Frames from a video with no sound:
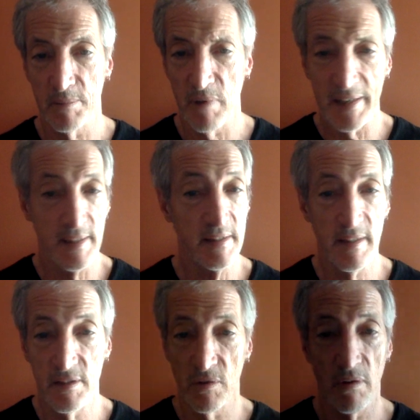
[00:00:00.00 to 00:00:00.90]

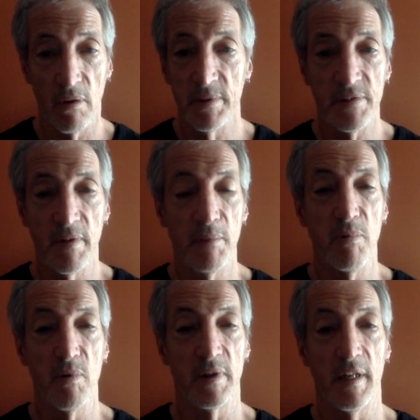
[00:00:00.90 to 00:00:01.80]
Processes are always very
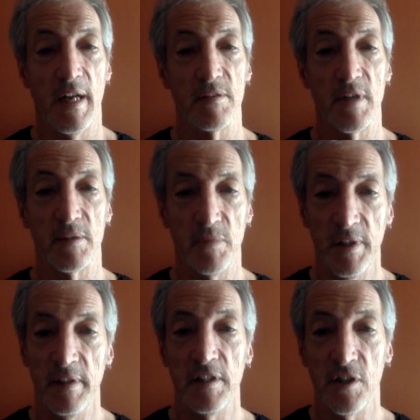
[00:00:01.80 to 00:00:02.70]
important in contracts, what
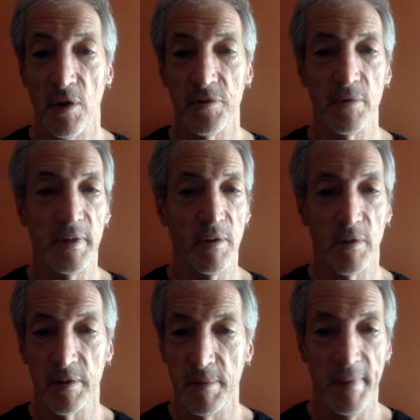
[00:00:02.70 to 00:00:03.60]
you need to go through in
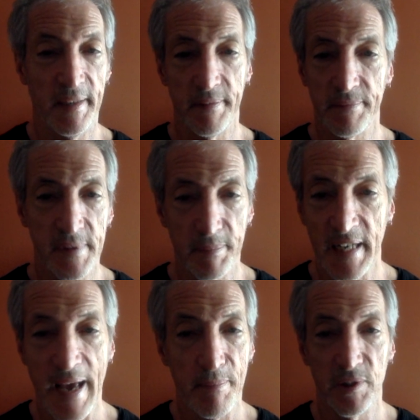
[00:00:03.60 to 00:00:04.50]
order to make something
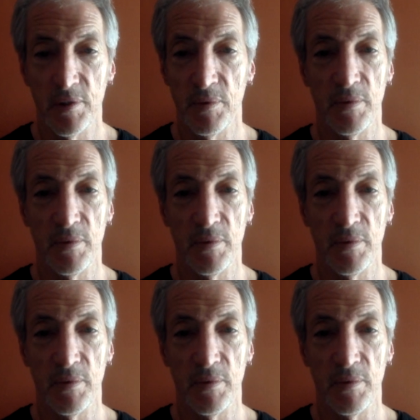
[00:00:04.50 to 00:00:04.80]
happen